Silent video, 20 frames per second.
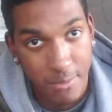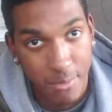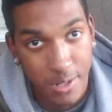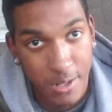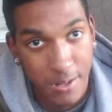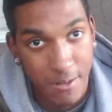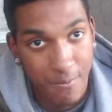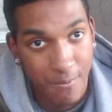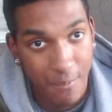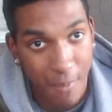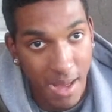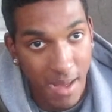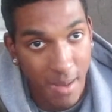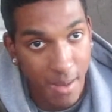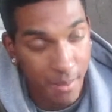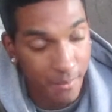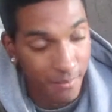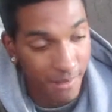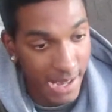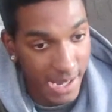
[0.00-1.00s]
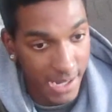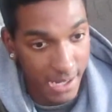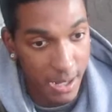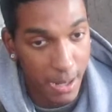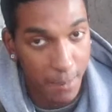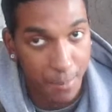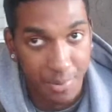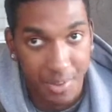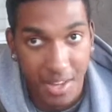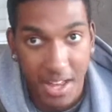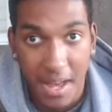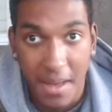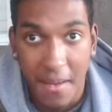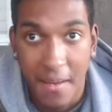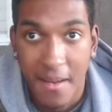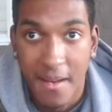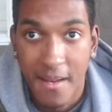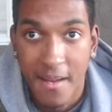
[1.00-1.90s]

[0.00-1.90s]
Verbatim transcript: really like upset.